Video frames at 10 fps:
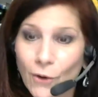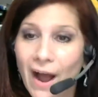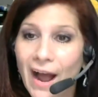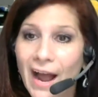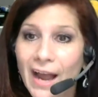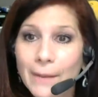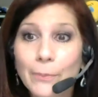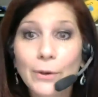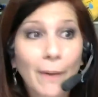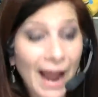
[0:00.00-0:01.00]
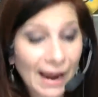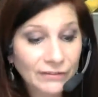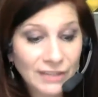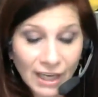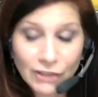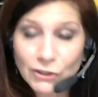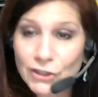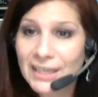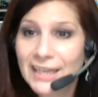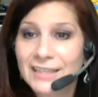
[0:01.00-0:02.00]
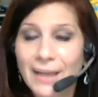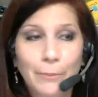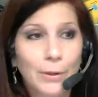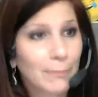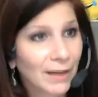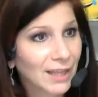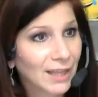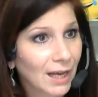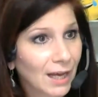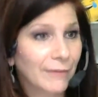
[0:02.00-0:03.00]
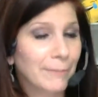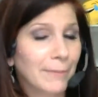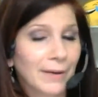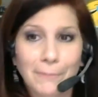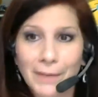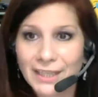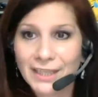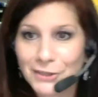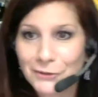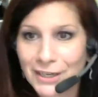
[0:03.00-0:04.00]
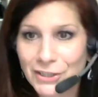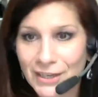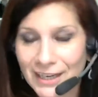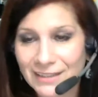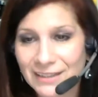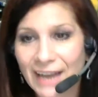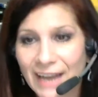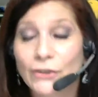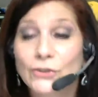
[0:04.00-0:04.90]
I've touched these. I put my love and my consideration inside there.